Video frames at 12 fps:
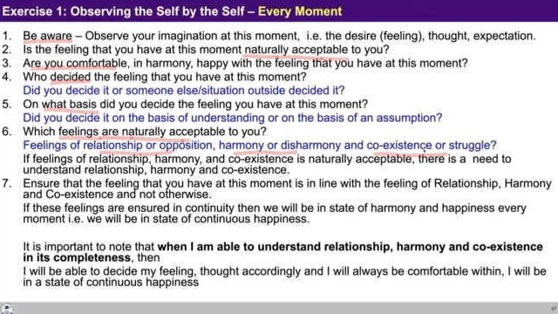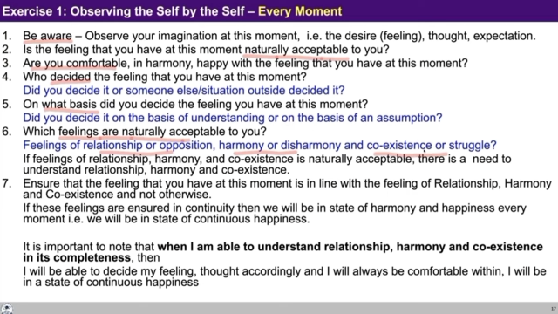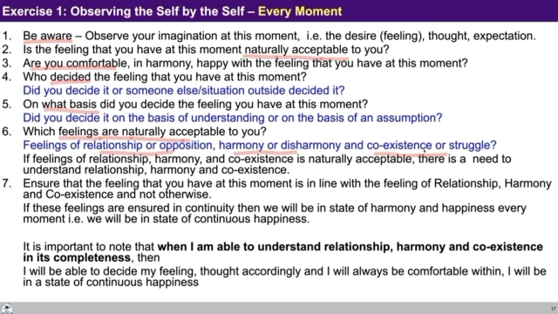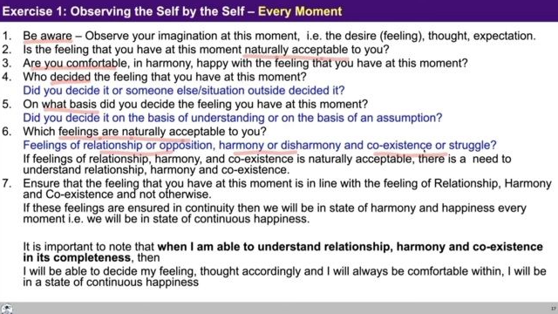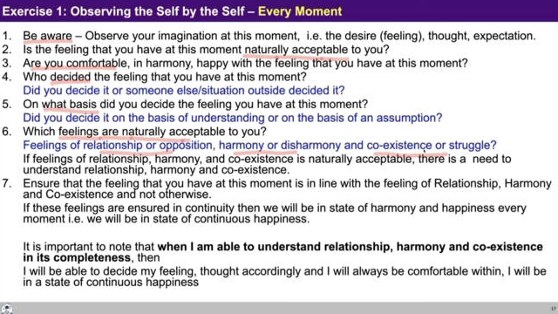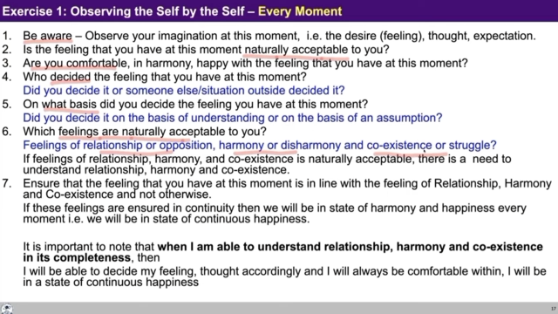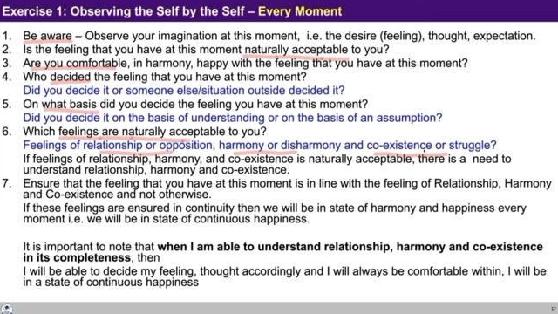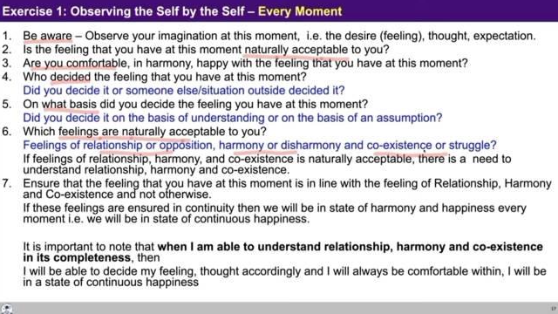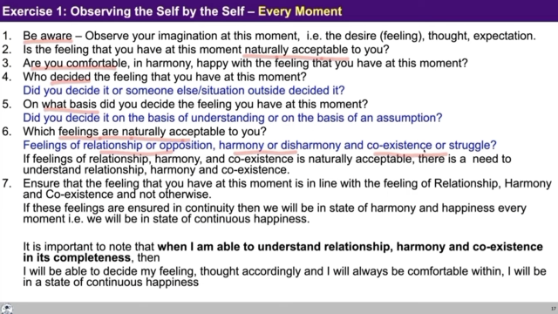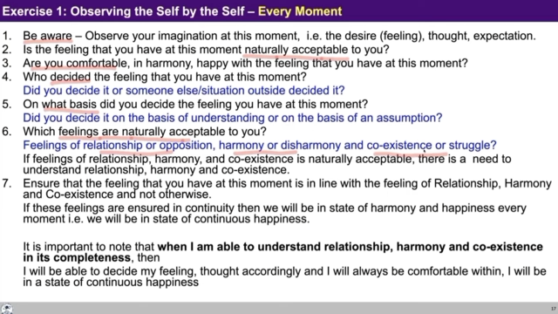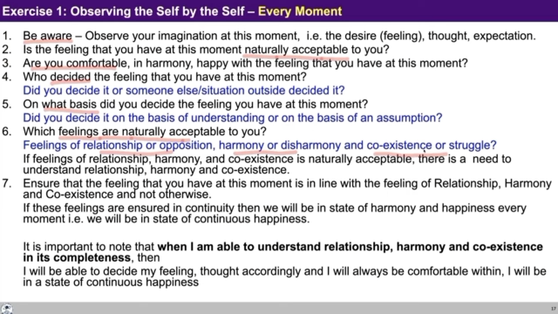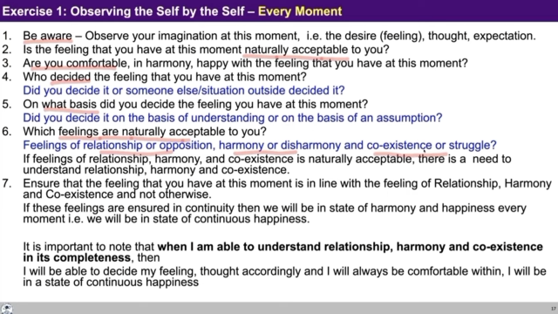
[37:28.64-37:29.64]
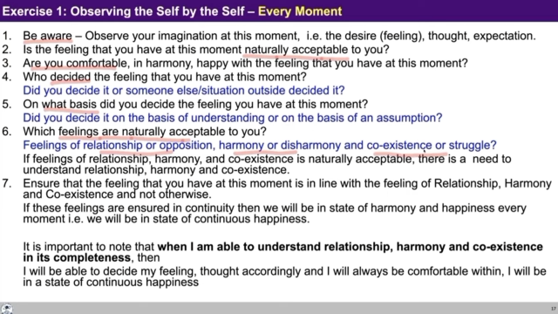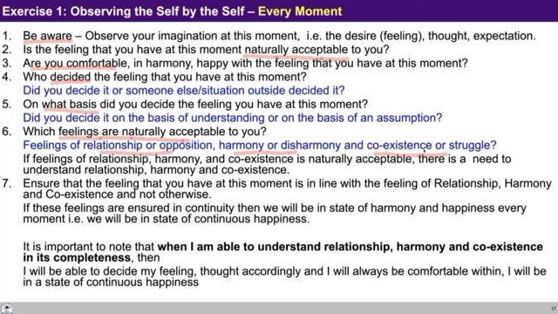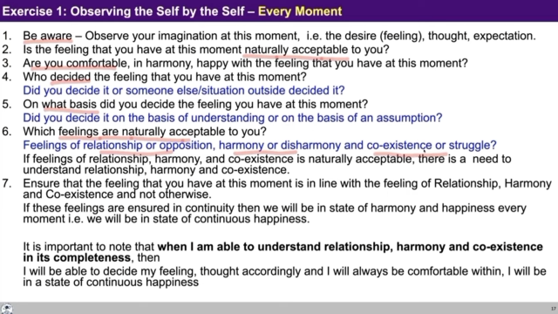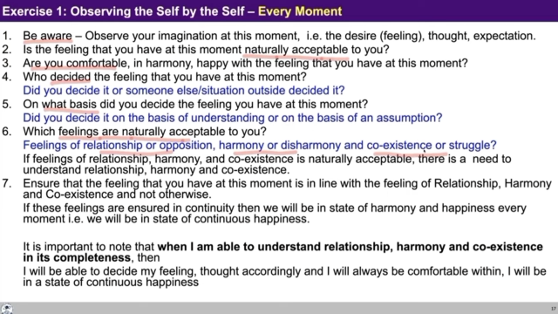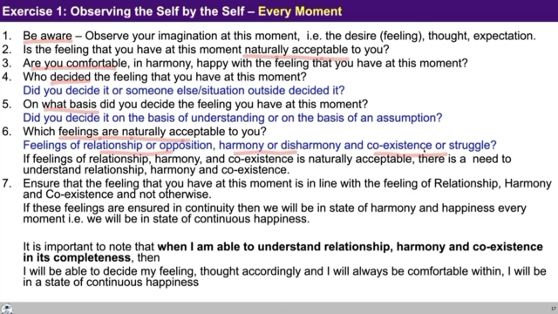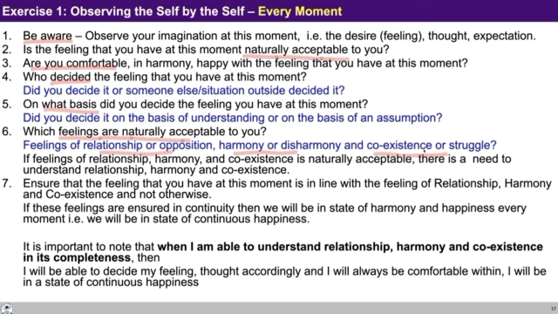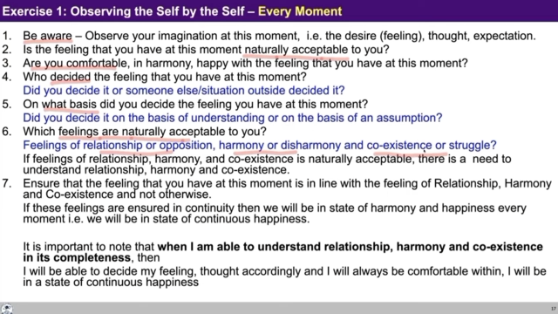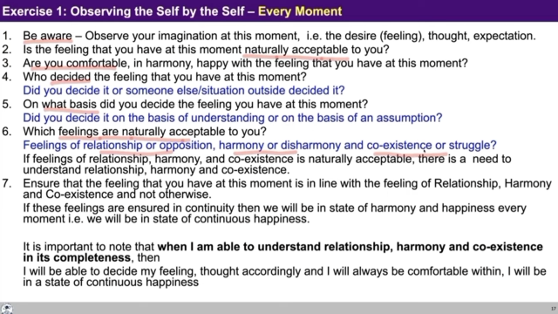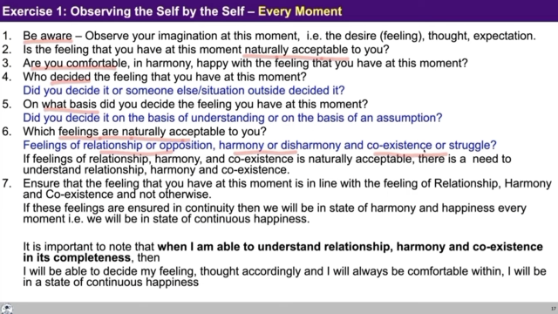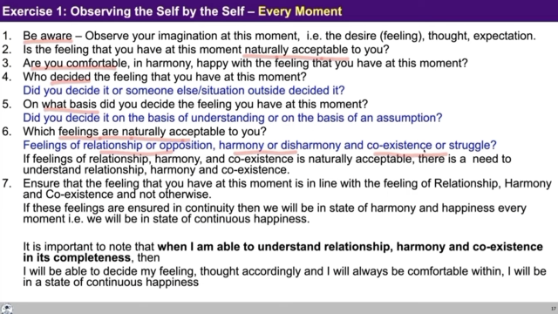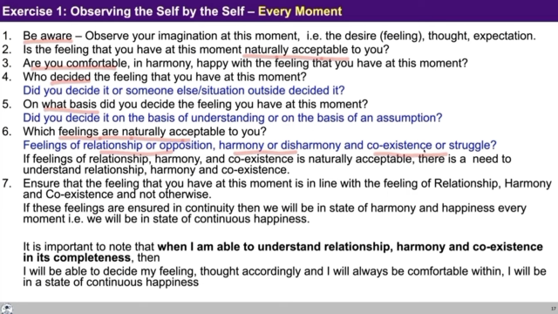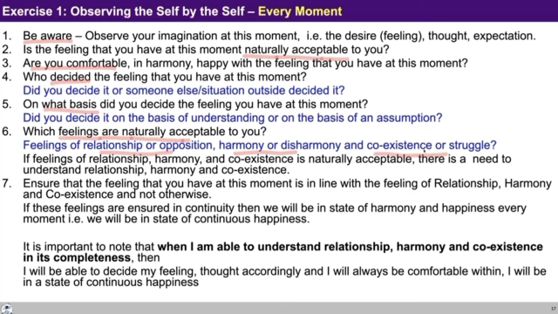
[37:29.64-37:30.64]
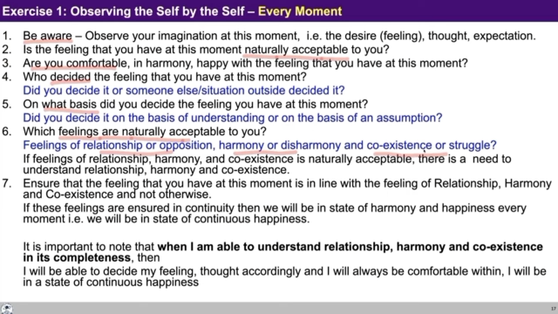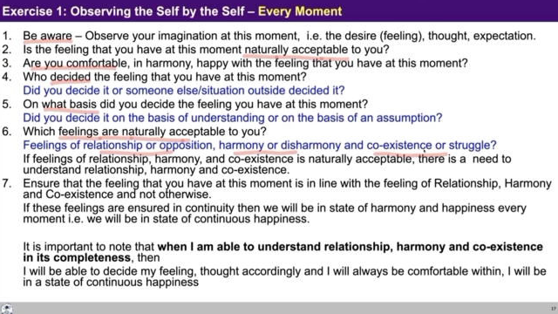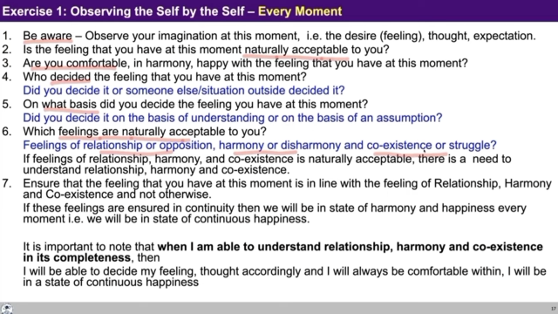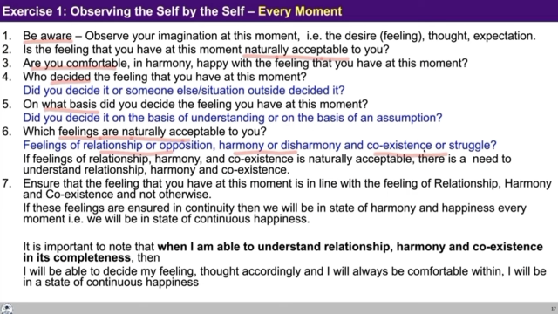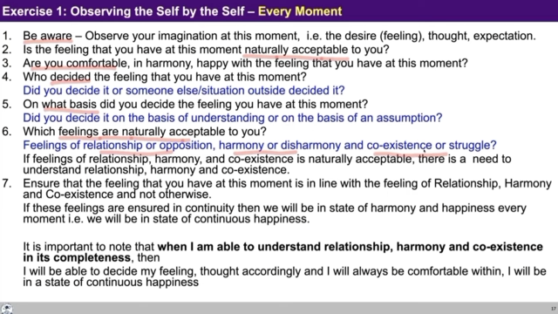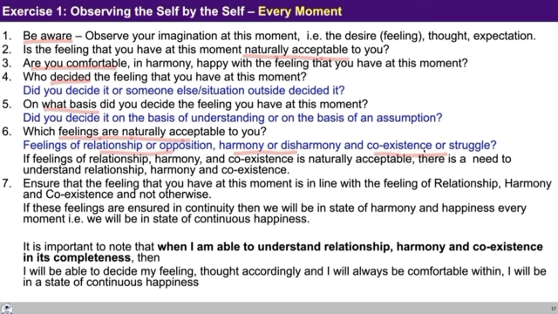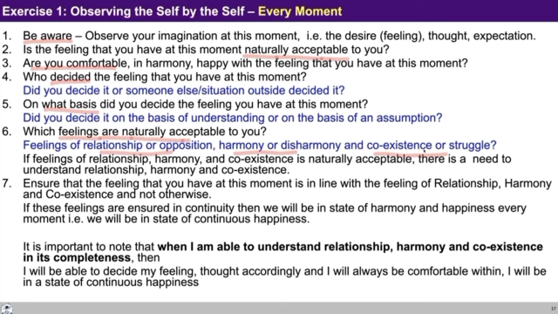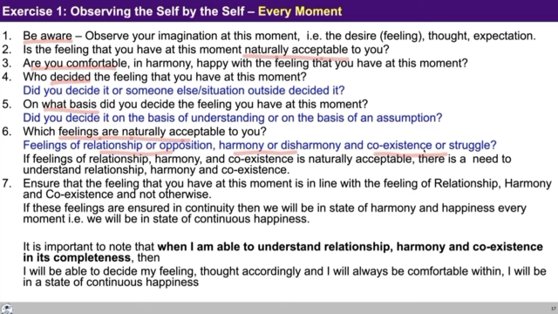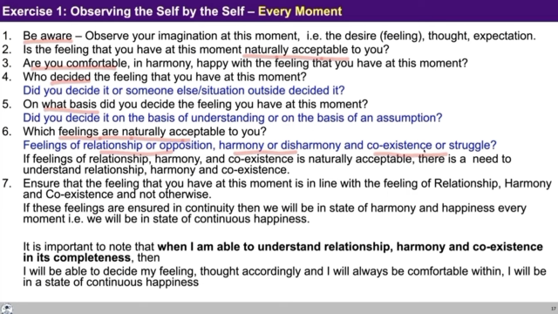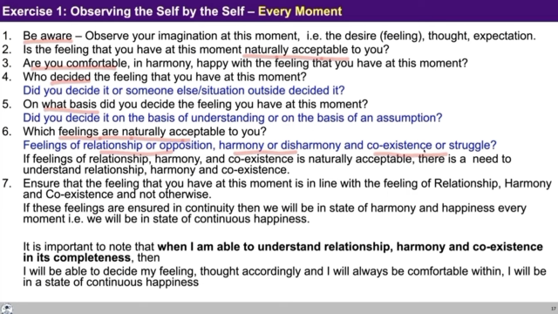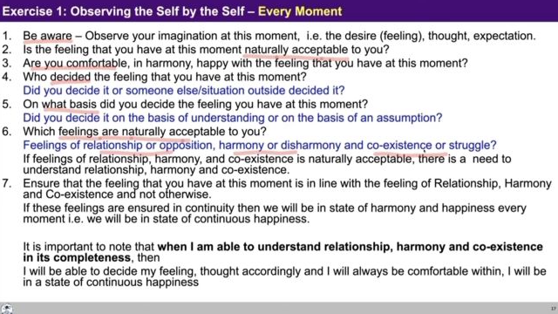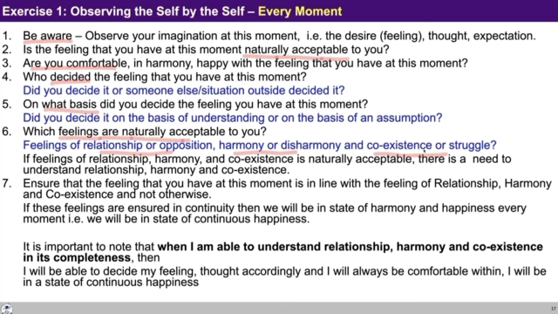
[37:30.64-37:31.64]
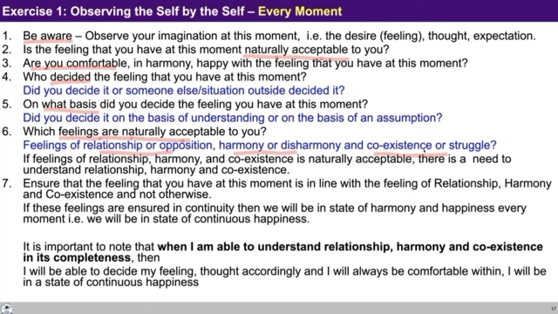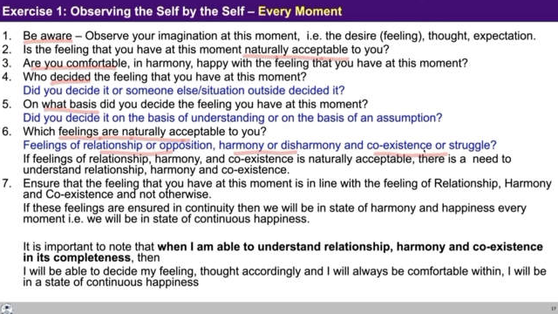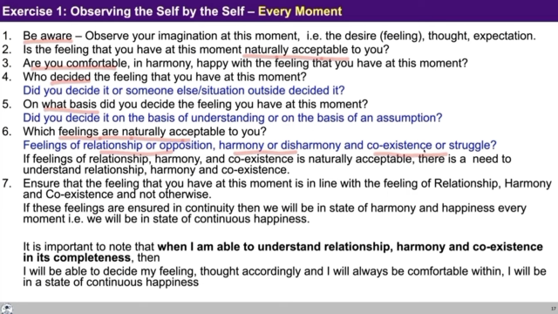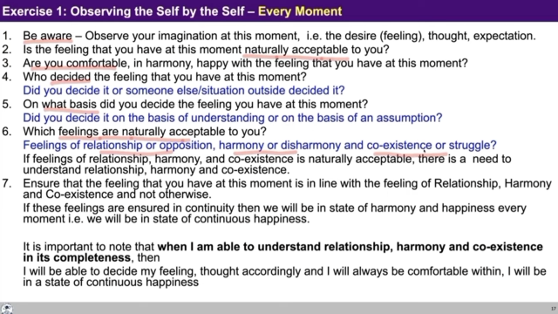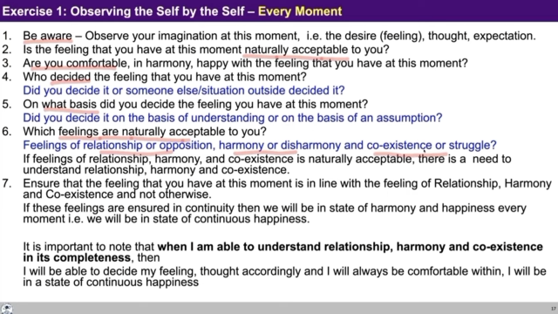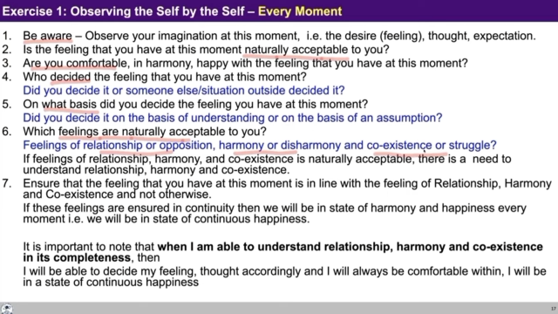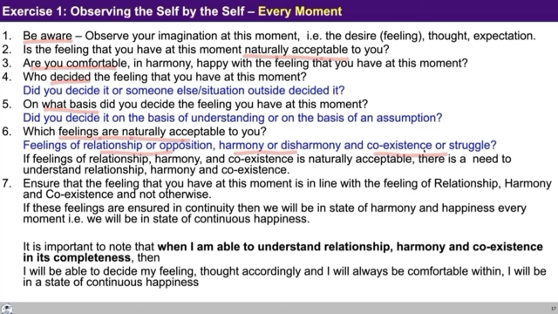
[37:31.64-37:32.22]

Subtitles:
(no speaker visible)